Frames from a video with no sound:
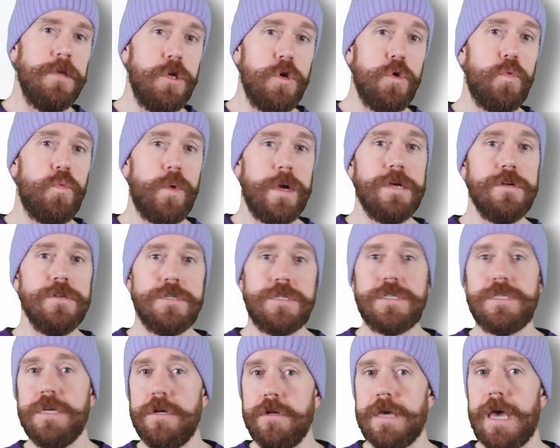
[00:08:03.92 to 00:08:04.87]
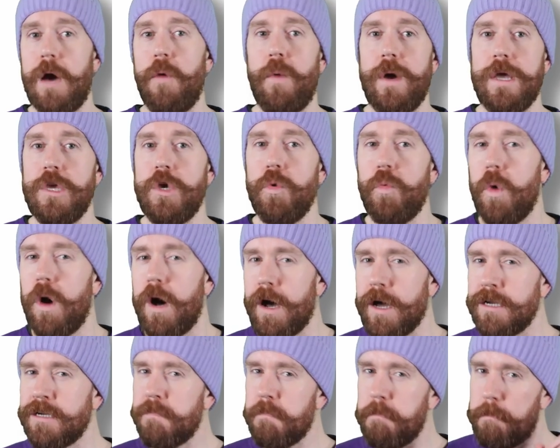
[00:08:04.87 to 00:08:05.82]
you will still get what you
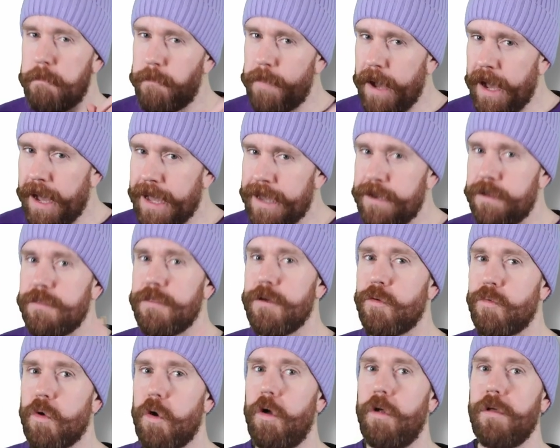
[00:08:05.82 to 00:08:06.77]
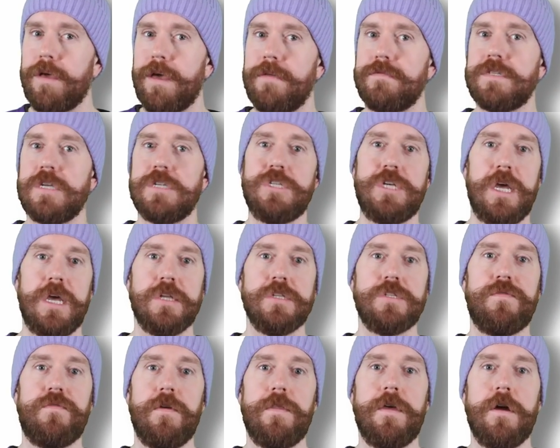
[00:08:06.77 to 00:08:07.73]
want, but the roll gives a chance
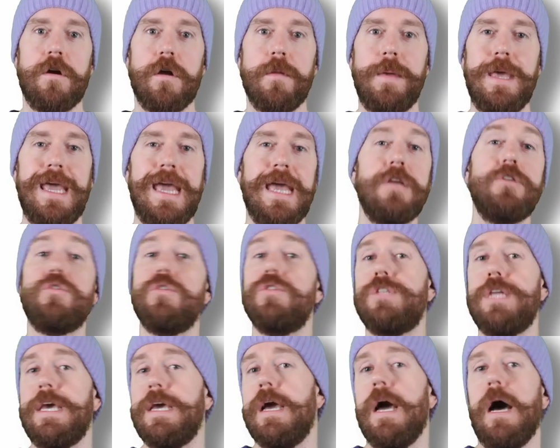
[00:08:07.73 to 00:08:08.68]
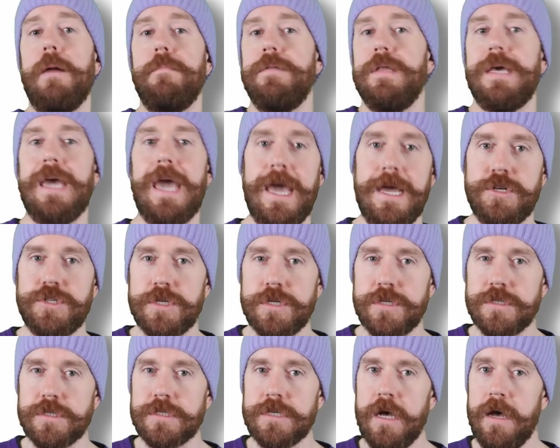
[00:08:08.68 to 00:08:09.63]
for there to be interesting
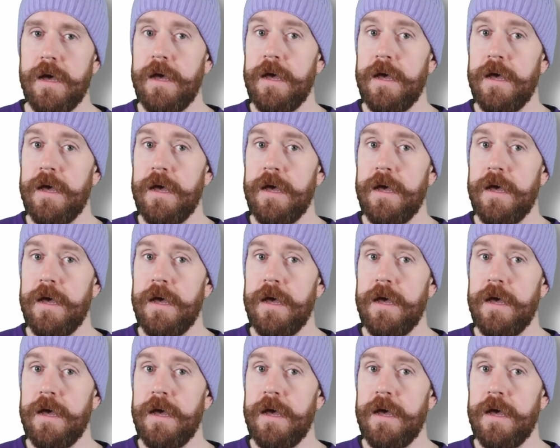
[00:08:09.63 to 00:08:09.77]
complications.